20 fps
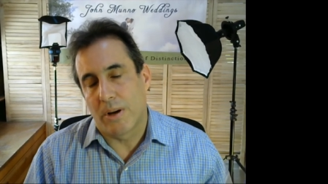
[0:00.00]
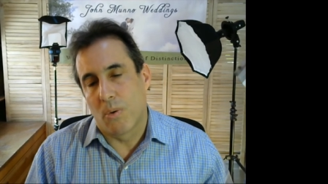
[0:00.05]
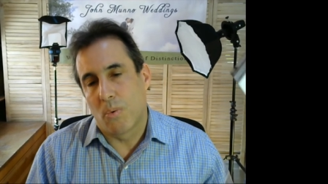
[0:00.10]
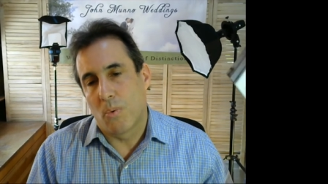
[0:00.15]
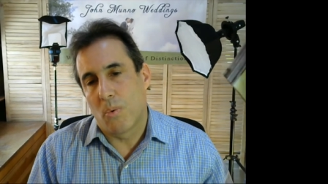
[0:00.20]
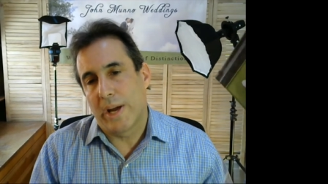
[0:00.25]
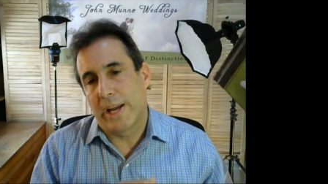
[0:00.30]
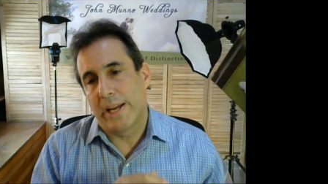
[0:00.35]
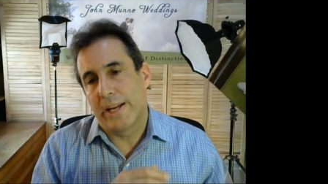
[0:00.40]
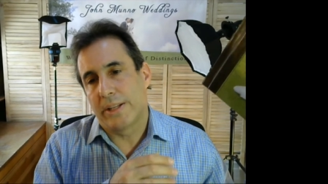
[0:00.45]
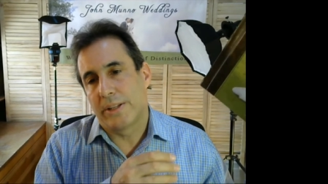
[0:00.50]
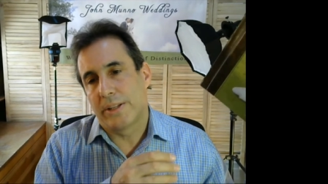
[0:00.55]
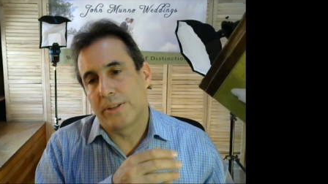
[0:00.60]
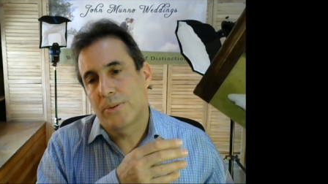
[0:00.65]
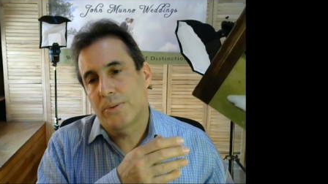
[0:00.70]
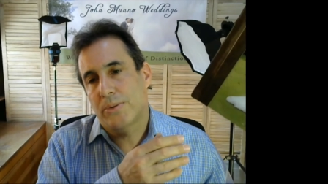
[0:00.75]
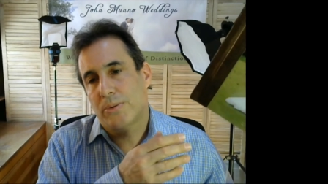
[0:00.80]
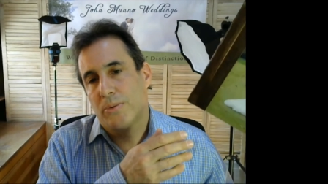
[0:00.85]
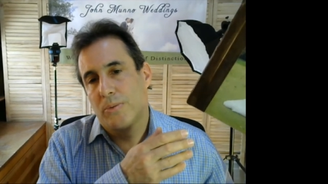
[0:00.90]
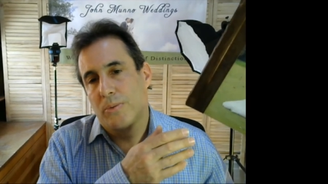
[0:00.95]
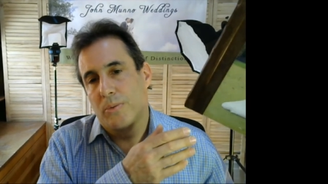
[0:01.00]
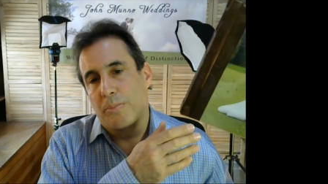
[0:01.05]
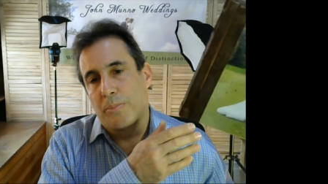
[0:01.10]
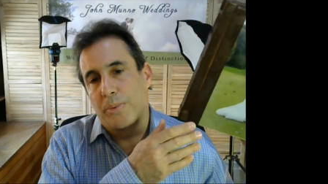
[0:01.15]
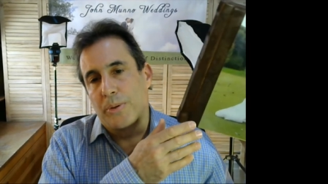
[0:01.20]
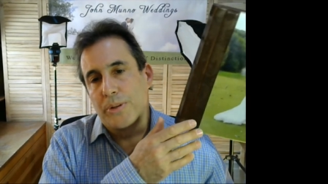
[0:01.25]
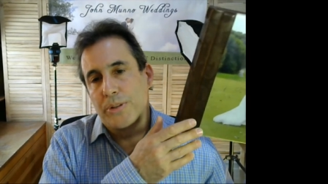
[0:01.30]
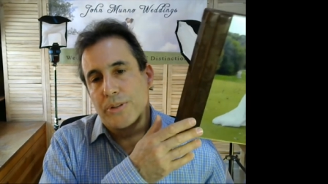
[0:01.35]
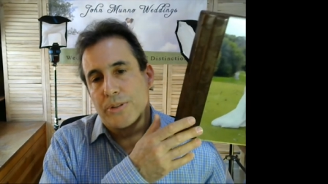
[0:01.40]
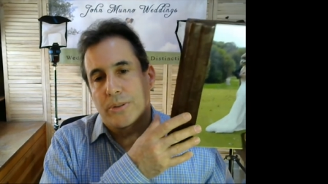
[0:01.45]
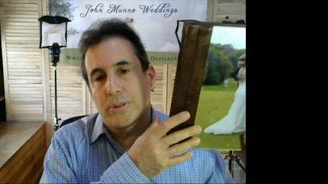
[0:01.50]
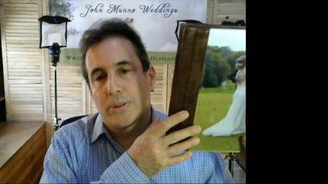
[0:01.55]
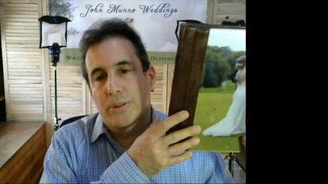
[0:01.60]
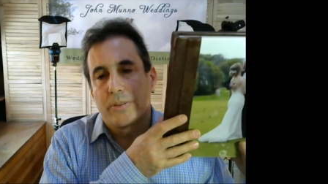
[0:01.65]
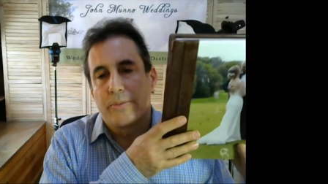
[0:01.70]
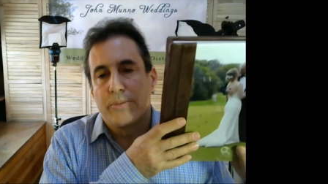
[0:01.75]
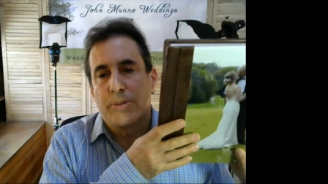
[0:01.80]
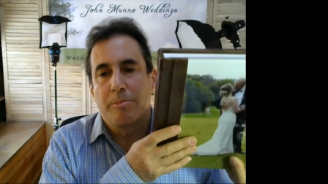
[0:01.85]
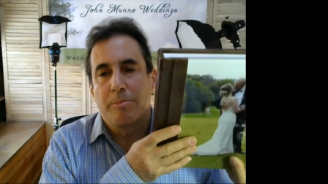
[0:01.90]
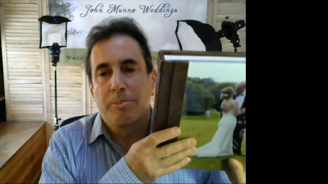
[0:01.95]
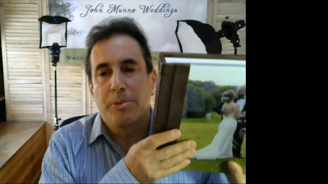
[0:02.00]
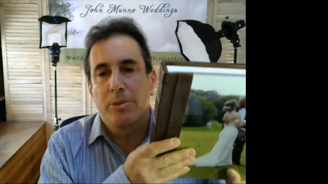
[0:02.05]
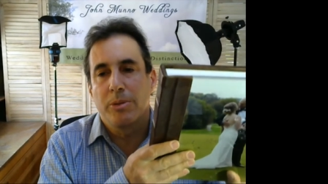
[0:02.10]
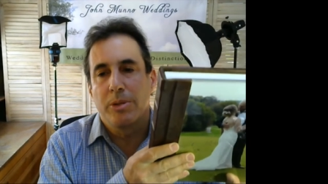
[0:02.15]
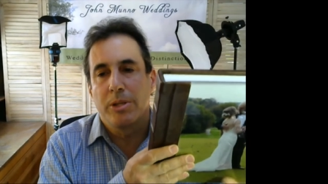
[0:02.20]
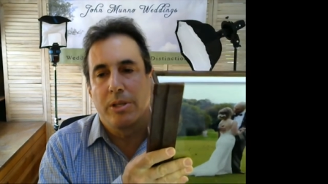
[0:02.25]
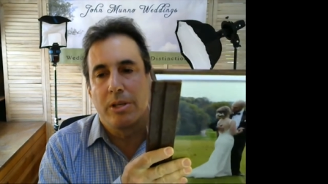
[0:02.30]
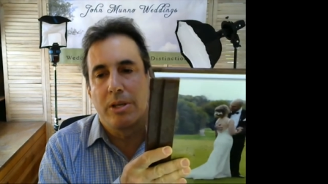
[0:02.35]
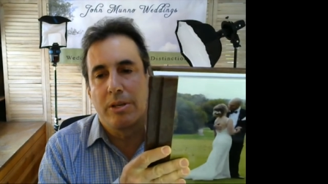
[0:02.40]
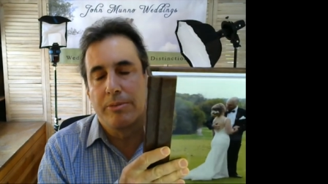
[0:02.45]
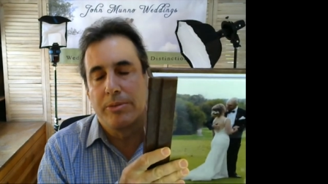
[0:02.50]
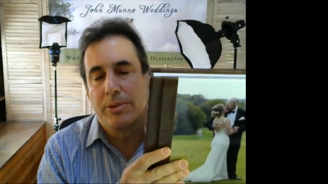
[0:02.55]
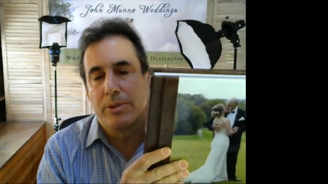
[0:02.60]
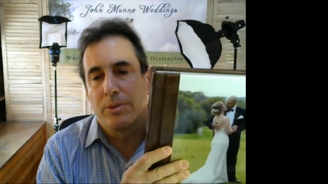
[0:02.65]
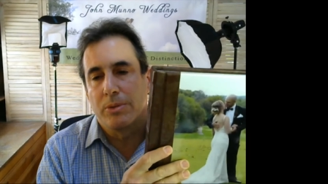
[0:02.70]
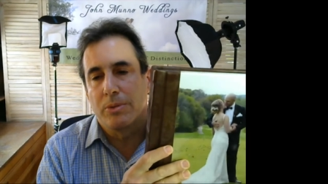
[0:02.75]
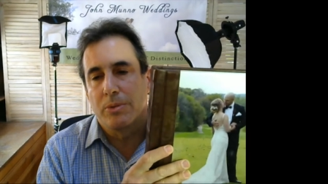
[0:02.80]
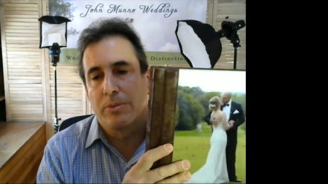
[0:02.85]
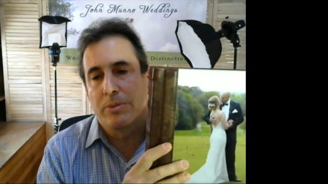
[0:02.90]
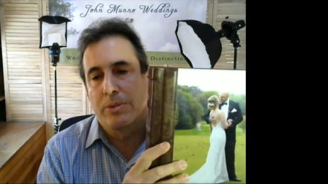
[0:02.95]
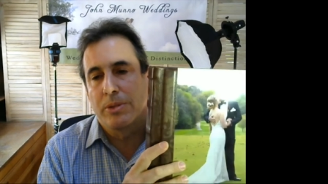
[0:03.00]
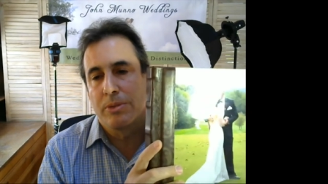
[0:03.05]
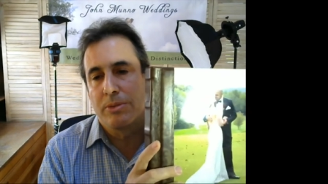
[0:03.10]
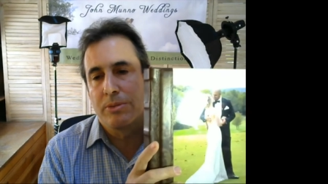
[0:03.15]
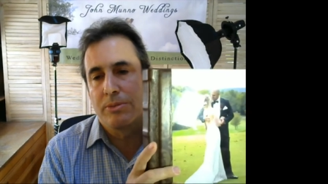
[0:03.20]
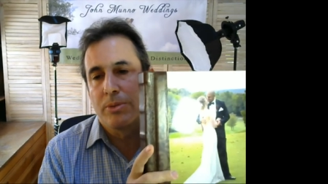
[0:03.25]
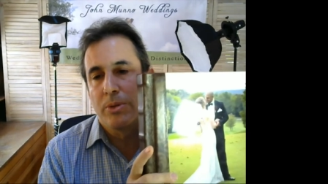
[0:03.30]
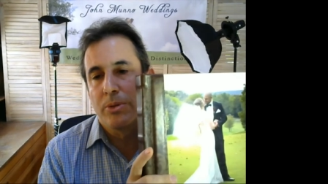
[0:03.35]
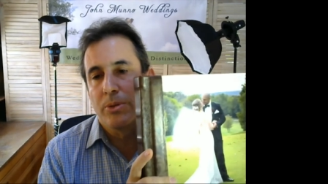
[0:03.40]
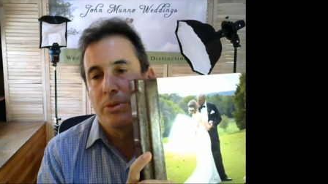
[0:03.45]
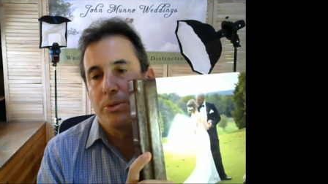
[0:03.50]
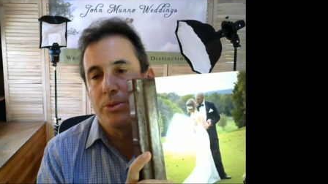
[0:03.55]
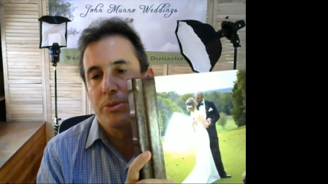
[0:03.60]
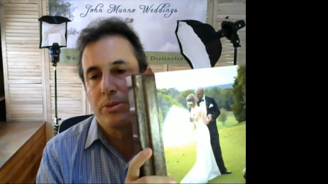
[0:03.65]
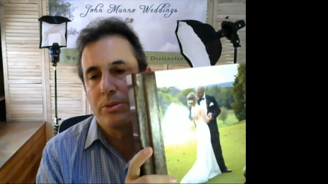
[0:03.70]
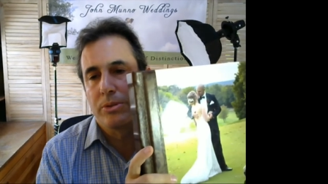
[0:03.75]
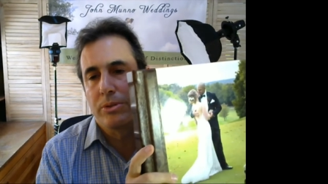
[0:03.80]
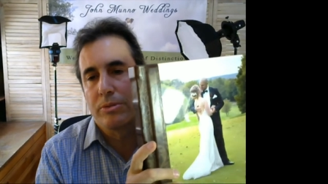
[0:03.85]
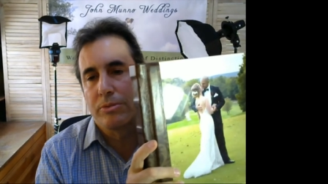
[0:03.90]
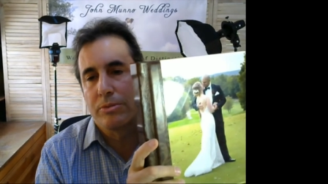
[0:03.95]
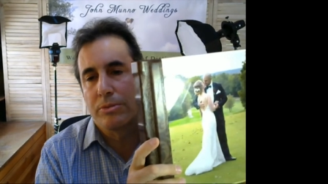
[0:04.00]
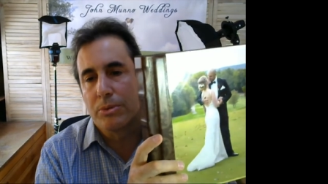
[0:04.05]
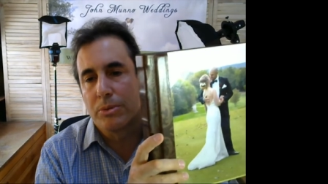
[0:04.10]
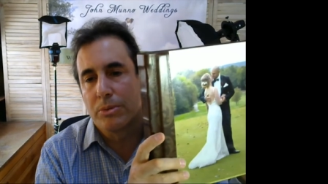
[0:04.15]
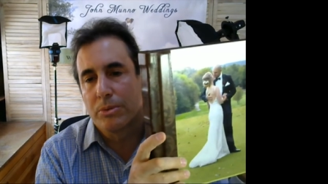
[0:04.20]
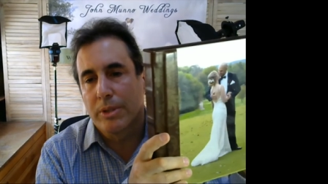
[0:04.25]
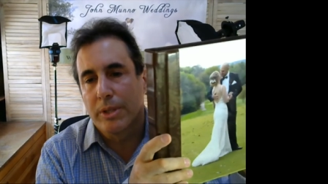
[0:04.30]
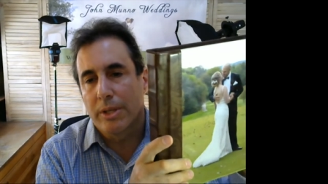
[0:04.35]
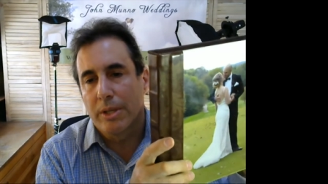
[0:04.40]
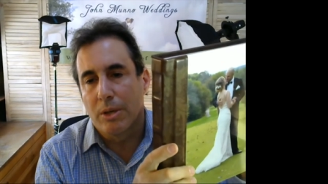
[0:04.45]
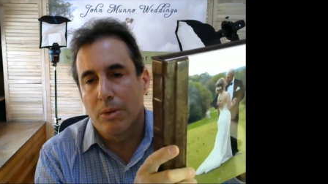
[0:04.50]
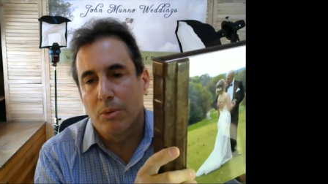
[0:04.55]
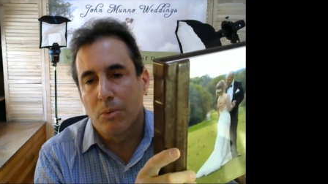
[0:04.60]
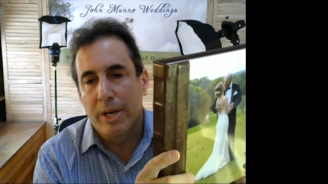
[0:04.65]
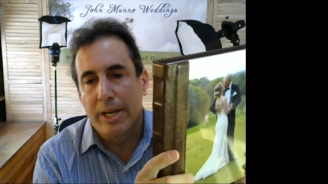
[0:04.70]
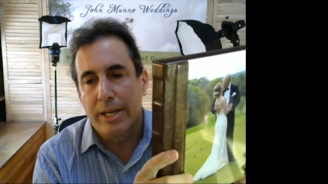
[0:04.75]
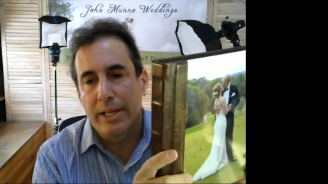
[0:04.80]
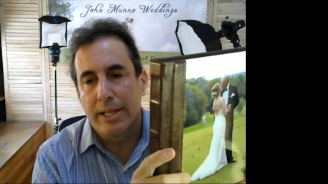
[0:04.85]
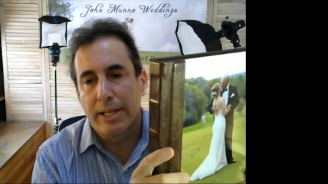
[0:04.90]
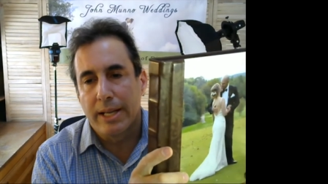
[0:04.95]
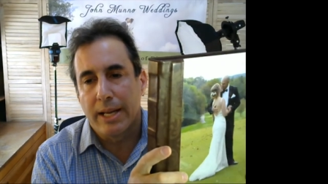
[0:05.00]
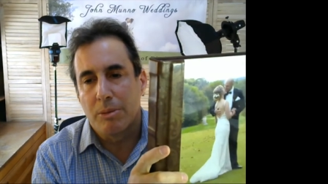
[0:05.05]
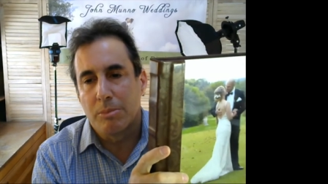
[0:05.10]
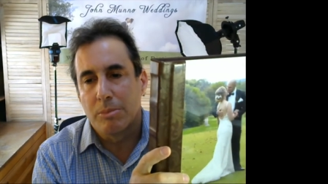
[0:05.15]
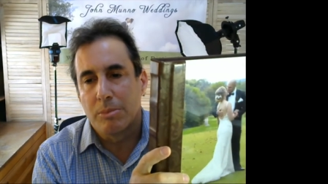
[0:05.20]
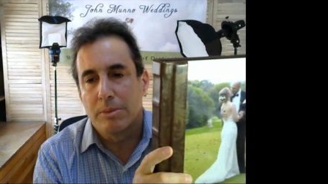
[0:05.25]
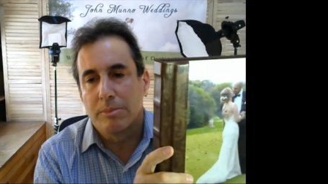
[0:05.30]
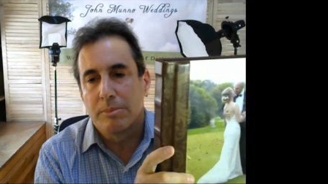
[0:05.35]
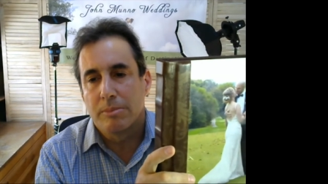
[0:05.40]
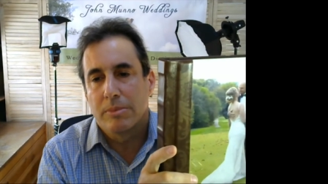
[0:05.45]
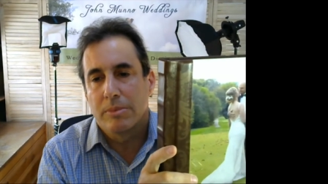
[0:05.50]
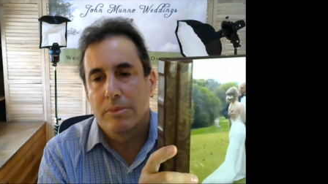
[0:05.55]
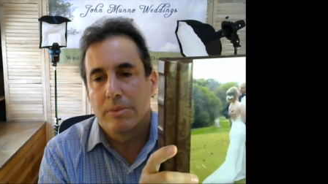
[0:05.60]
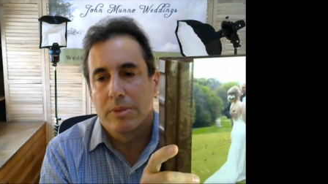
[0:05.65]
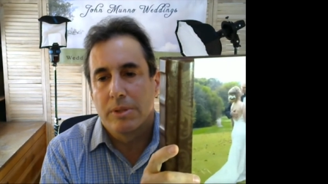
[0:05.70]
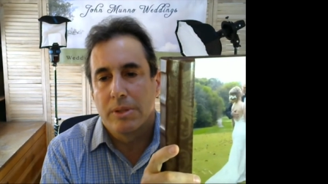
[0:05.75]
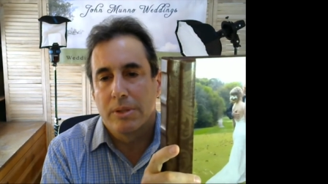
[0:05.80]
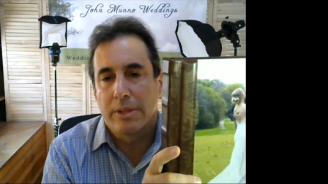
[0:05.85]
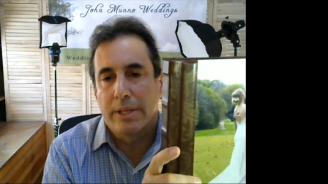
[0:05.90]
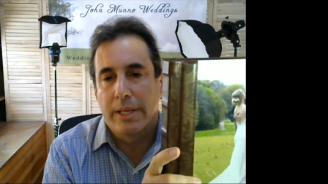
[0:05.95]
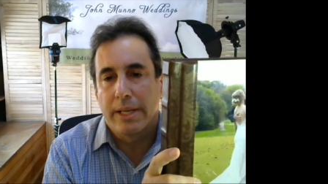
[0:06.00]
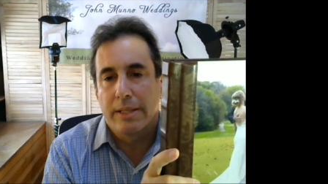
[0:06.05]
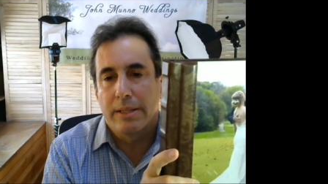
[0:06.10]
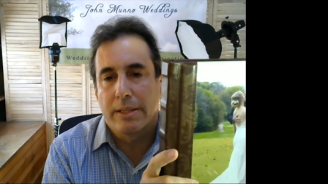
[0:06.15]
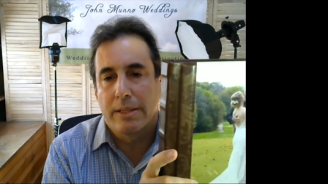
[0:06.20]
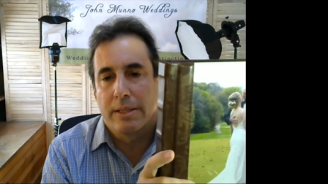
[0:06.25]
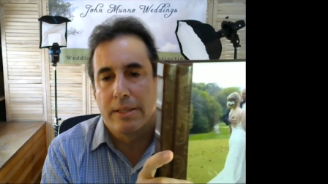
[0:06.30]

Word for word: a way to preserve the beauty of your, your photos through a wedding album, okay?